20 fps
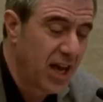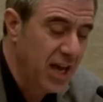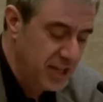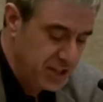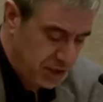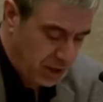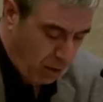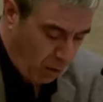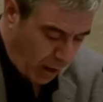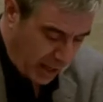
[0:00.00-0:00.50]

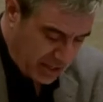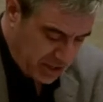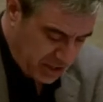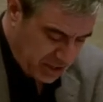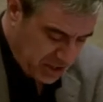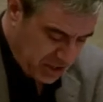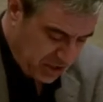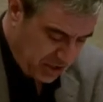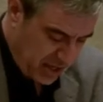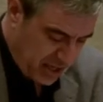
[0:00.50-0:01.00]
So I
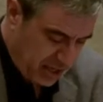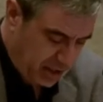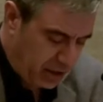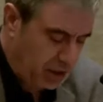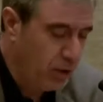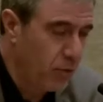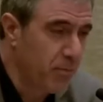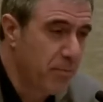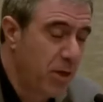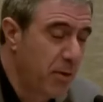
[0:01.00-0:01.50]
just think, you
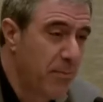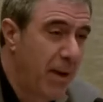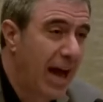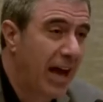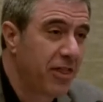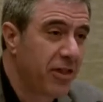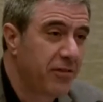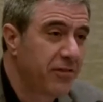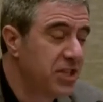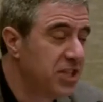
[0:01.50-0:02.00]
know, the
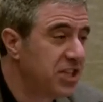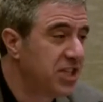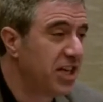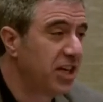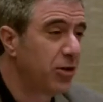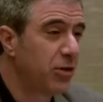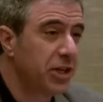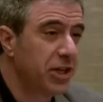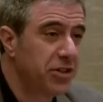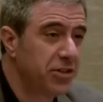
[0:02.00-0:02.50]
math of
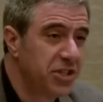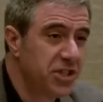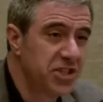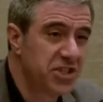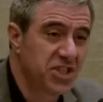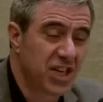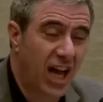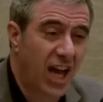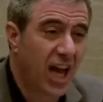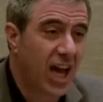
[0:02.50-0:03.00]
interior
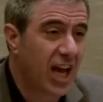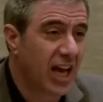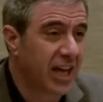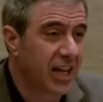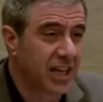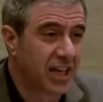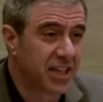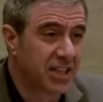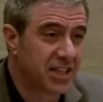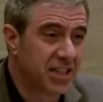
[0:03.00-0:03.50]

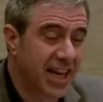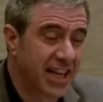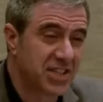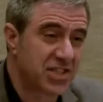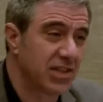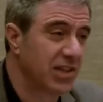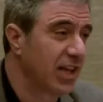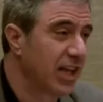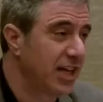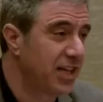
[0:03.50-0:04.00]
design and
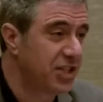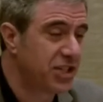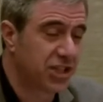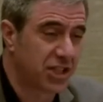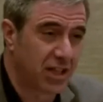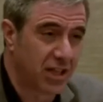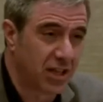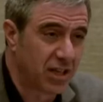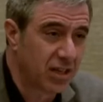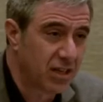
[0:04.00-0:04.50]

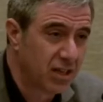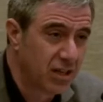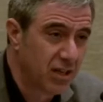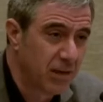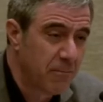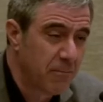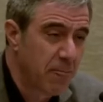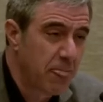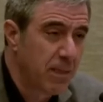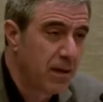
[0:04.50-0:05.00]
tessellation.
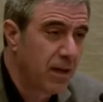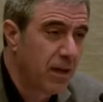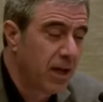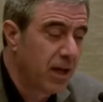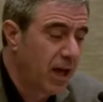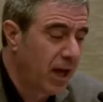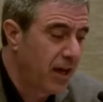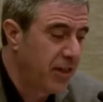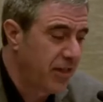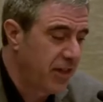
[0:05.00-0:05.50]

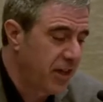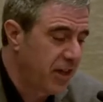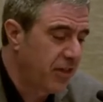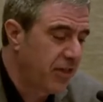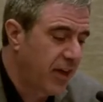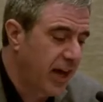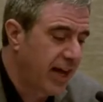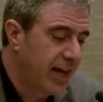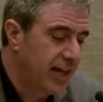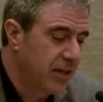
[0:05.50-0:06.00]
I
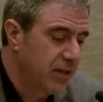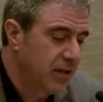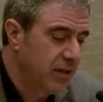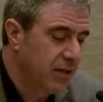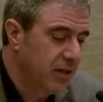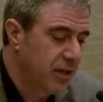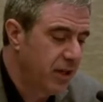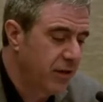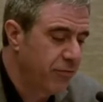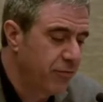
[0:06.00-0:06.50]
think that
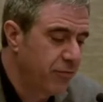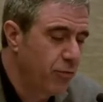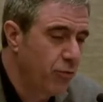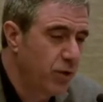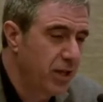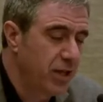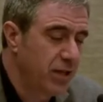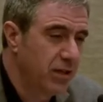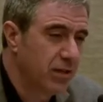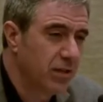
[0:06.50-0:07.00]
if
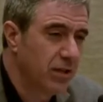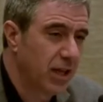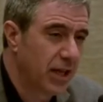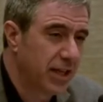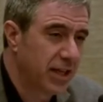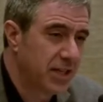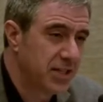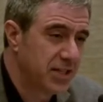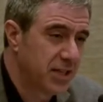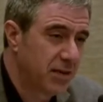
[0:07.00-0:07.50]
we,
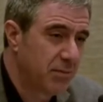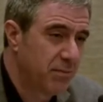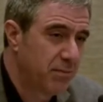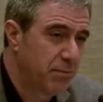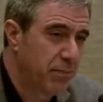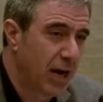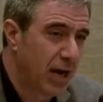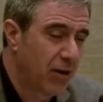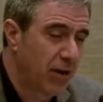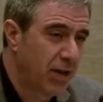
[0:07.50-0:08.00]
like I
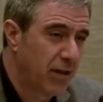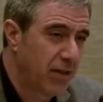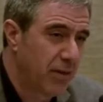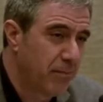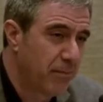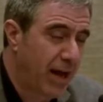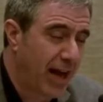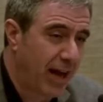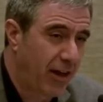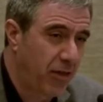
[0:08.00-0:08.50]
said, bury the
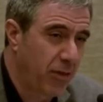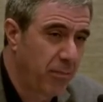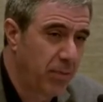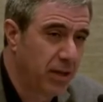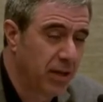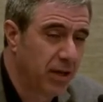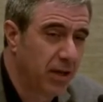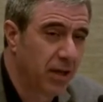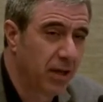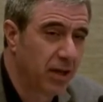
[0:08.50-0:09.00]
math
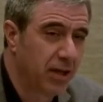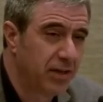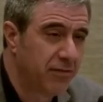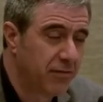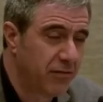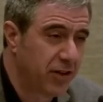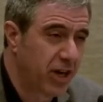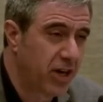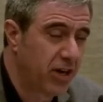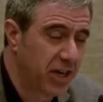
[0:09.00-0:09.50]
pill
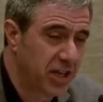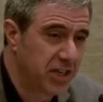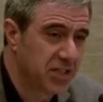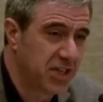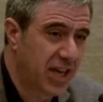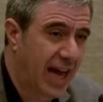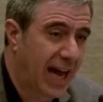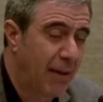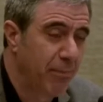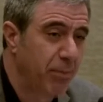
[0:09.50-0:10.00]
in
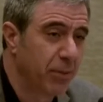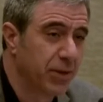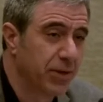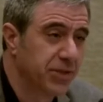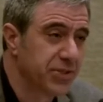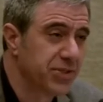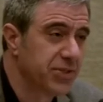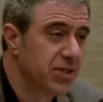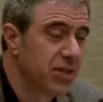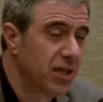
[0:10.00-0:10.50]
various
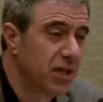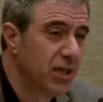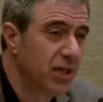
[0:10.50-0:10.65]
apples,